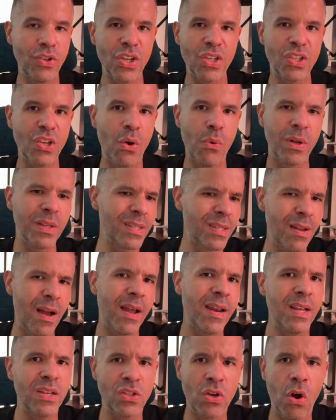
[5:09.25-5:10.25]
just so it's
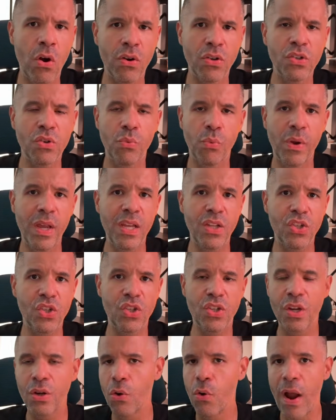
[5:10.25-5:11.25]
not as hard to
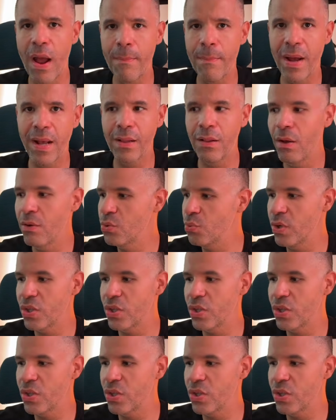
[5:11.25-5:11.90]
reach to grab my clothes,